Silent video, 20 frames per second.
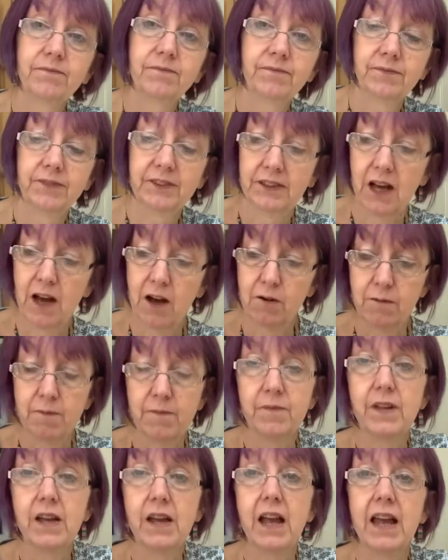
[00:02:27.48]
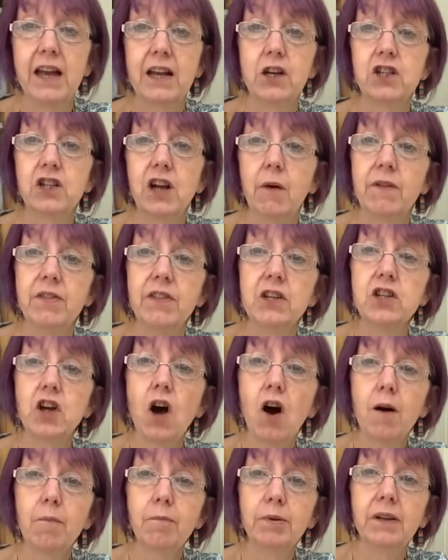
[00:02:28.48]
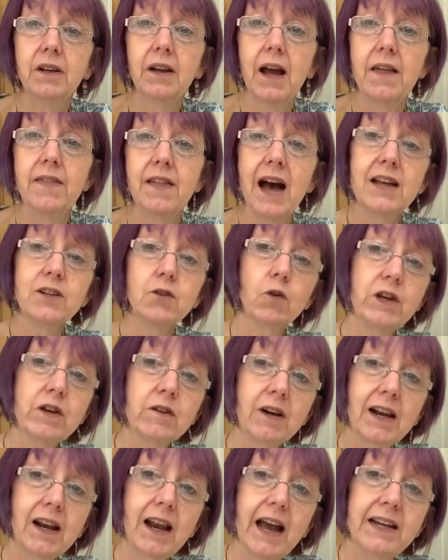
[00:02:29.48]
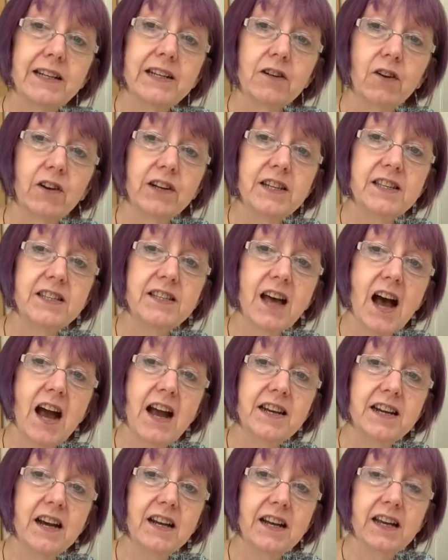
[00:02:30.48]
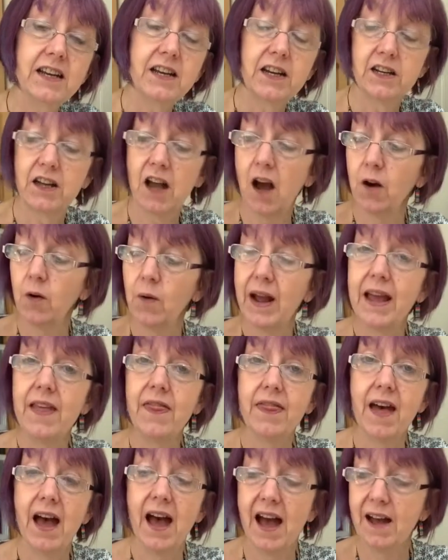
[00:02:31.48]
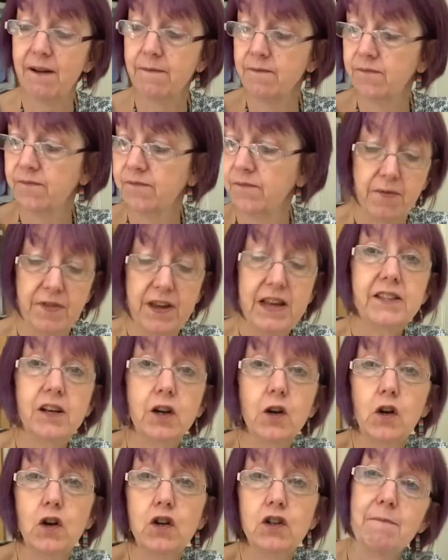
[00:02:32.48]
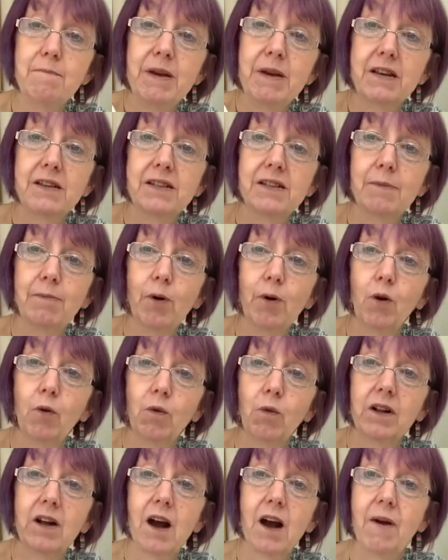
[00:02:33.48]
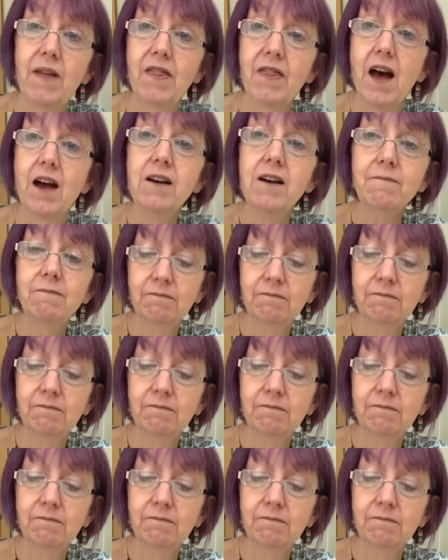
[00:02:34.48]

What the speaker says: so it could go in the top like that, or you could lay it on its side and it could go in there. These are good because the ball will go in there.